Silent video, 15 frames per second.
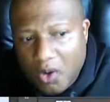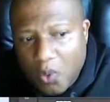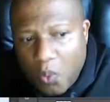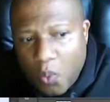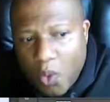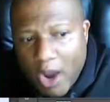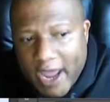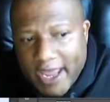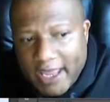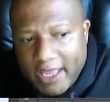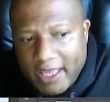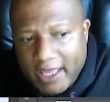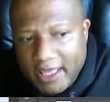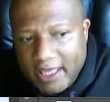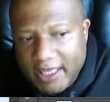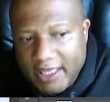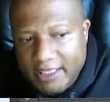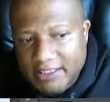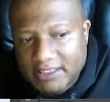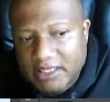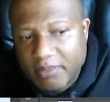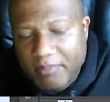white
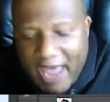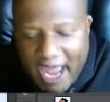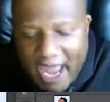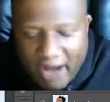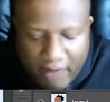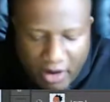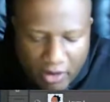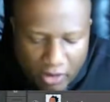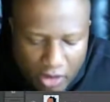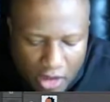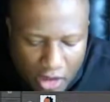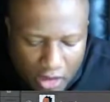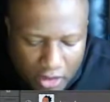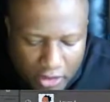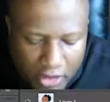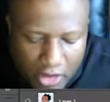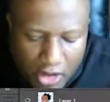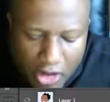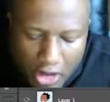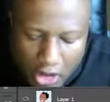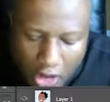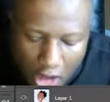is the background color,
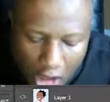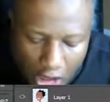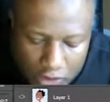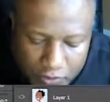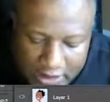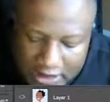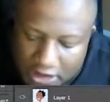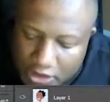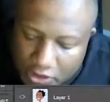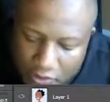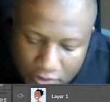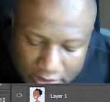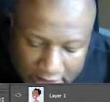all we need to do is